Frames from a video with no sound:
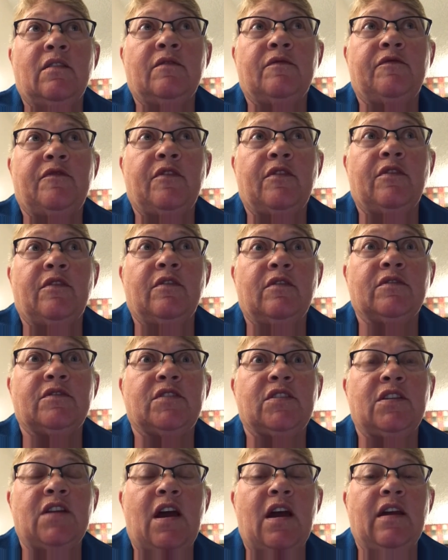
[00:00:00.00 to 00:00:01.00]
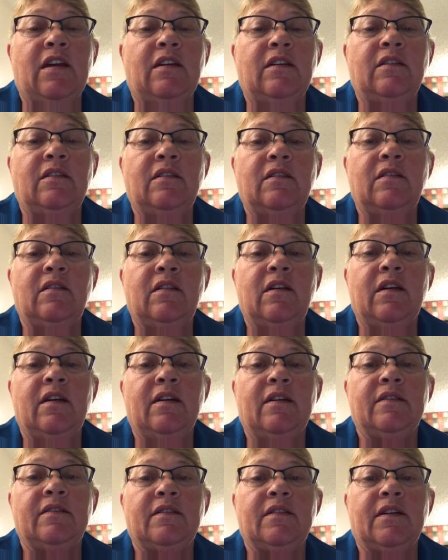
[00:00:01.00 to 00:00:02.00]
for tonight,
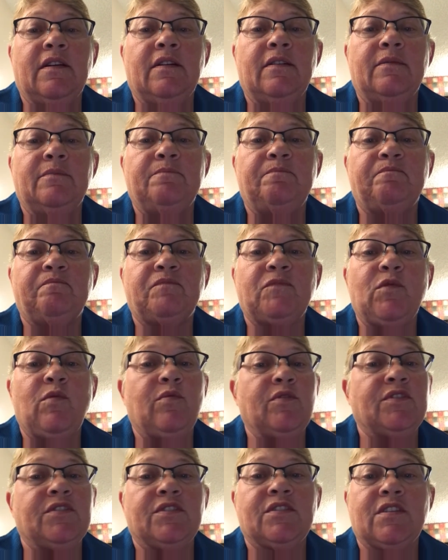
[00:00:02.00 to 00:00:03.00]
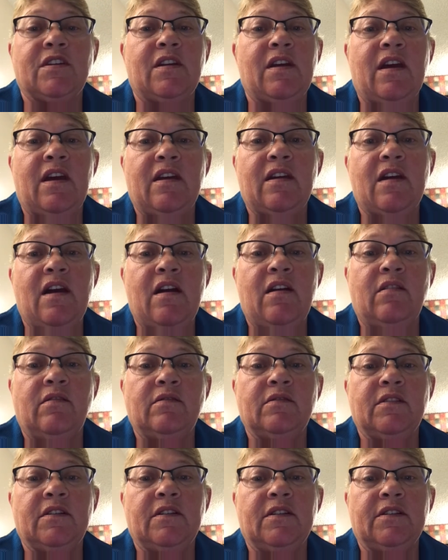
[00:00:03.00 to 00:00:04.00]
and we're just gonna hang
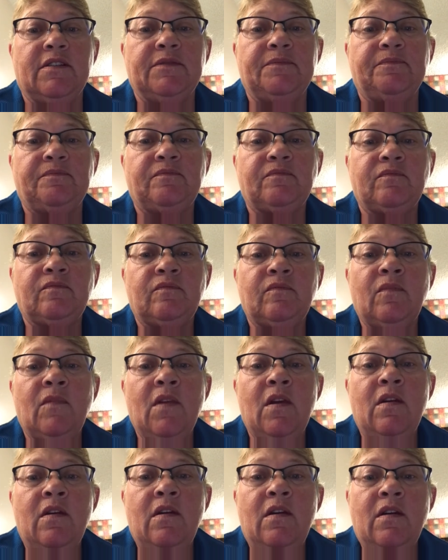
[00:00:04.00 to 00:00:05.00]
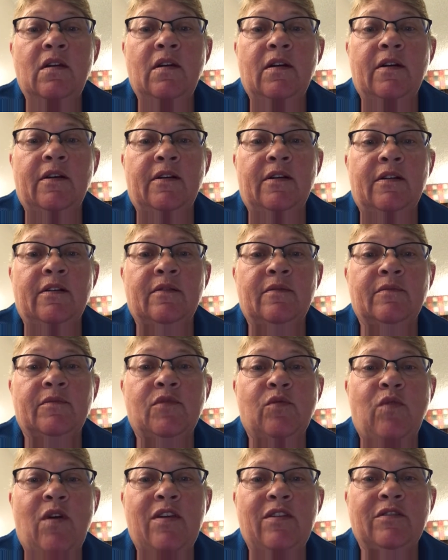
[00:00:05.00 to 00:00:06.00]
out. And
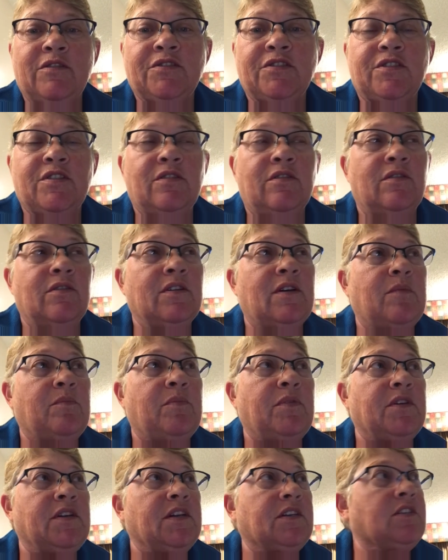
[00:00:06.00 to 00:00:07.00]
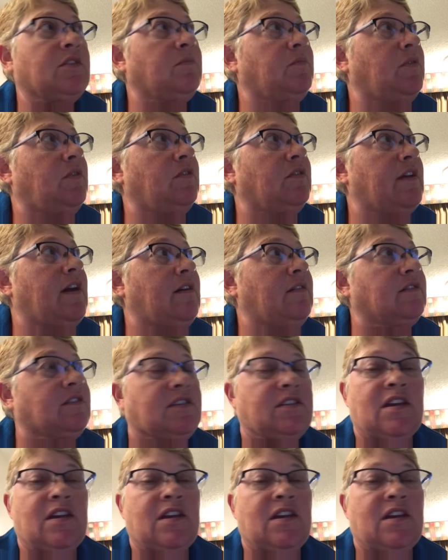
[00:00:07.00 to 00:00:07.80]
the weather is still unpredictable. Now it's